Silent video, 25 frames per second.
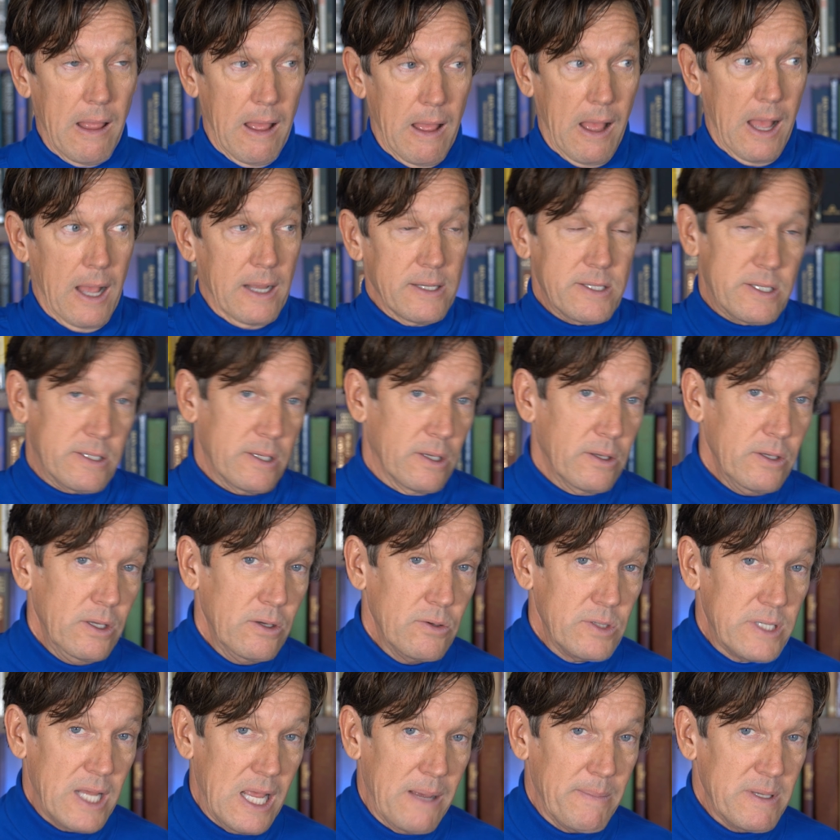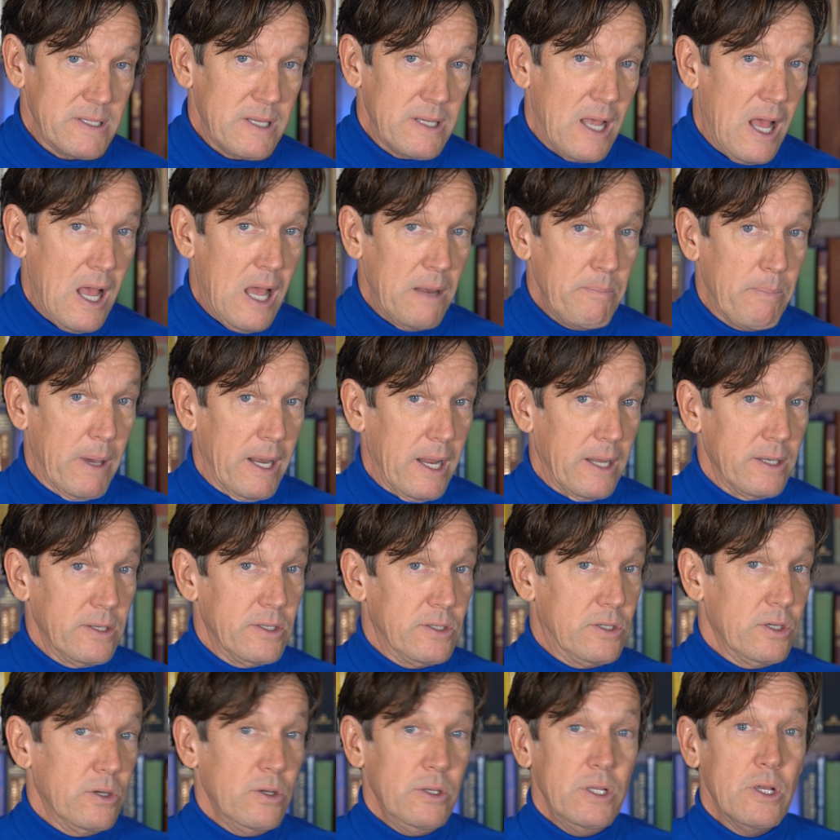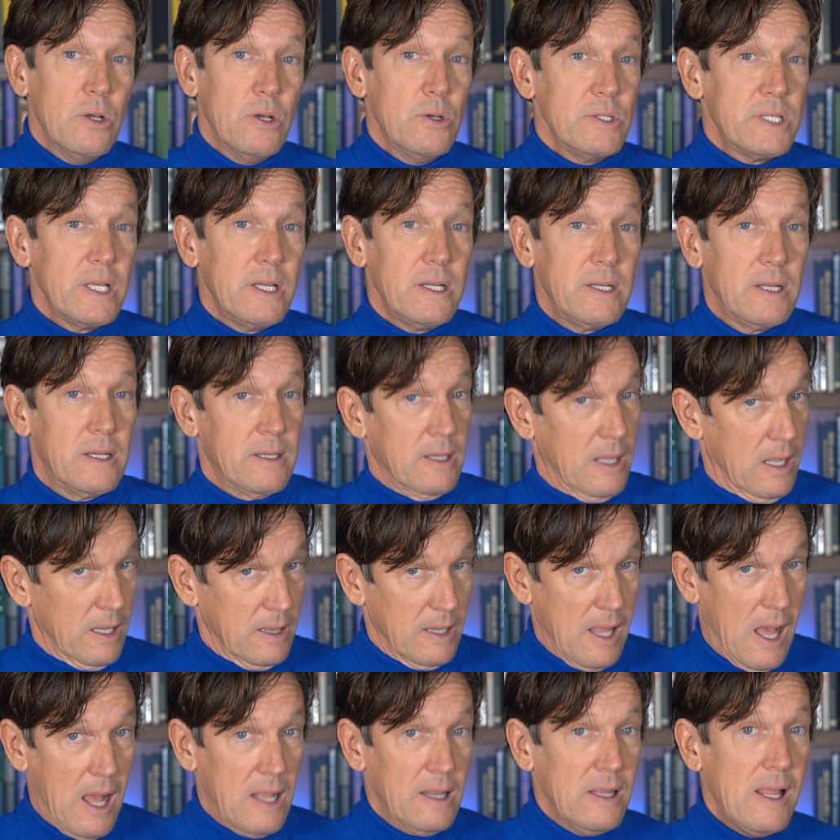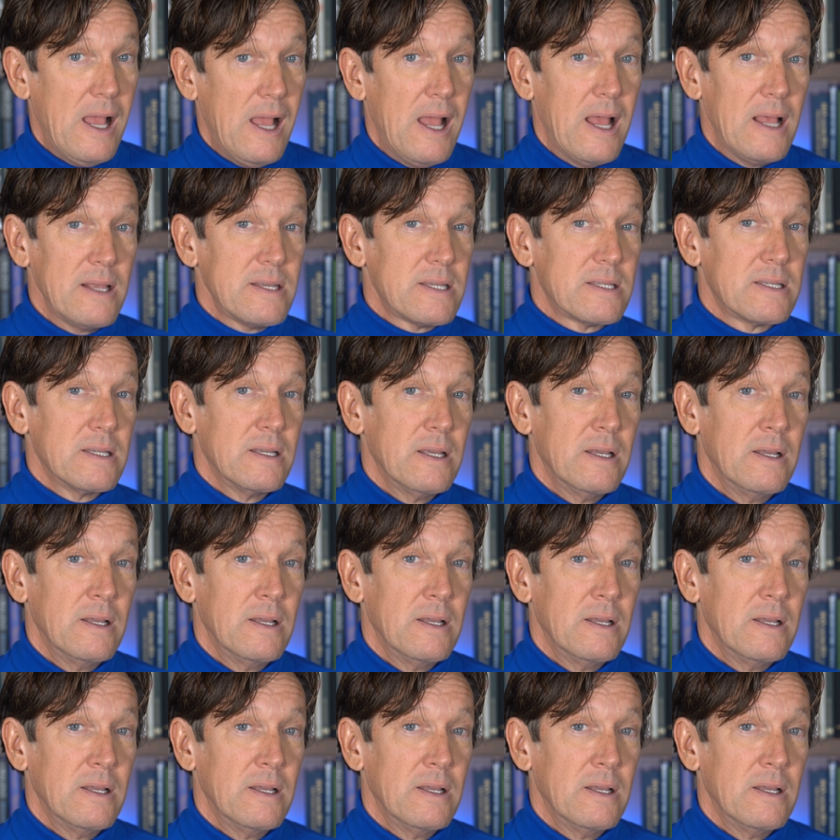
I still use Amazon, but I do use it a lot less.